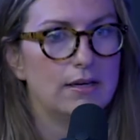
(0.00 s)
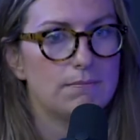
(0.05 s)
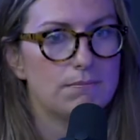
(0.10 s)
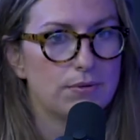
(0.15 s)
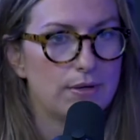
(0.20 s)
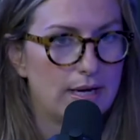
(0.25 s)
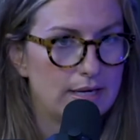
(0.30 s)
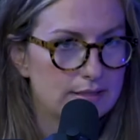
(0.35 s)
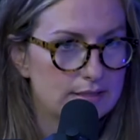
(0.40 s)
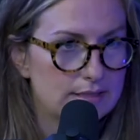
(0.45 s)

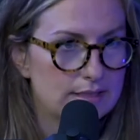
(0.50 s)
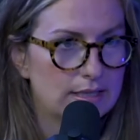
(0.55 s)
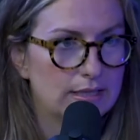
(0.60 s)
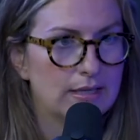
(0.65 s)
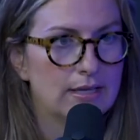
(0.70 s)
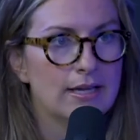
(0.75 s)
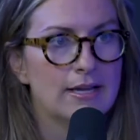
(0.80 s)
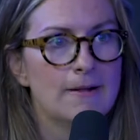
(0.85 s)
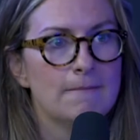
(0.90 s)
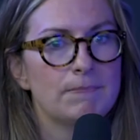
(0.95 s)

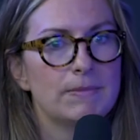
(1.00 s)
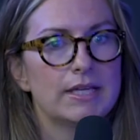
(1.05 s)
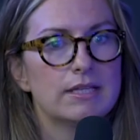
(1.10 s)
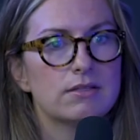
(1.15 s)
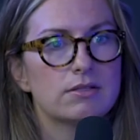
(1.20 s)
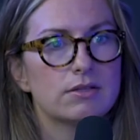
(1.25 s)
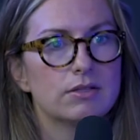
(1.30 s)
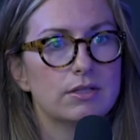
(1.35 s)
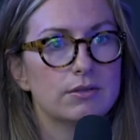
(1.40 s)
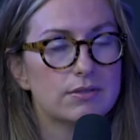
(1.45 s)
oppressing.
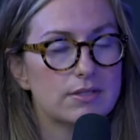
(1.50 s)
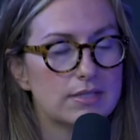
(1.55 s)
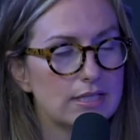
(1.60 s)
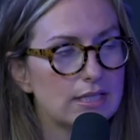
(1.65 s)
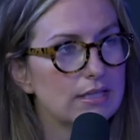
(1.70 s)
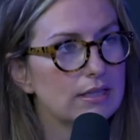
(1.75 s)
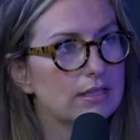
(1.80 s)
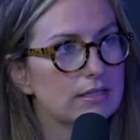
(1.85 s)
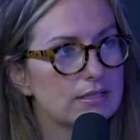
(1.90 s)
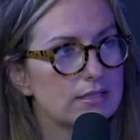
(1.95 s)
And so you
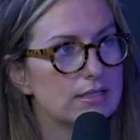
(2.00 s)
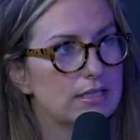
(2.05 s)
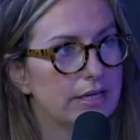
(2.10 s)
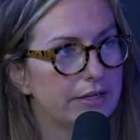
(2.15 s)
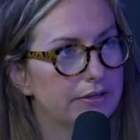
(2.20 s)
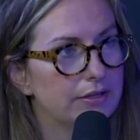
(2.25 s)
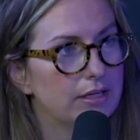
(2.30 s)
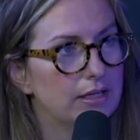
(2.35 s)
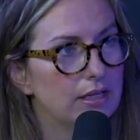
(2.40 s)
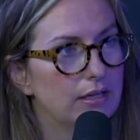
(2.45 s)
see this
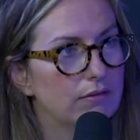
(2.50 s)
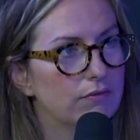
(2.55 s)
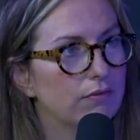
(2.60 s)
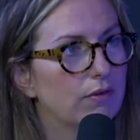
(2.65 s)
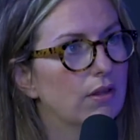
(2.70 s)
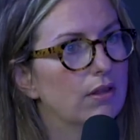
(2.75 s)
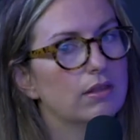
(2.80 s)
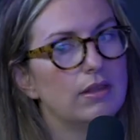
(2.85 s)
narrative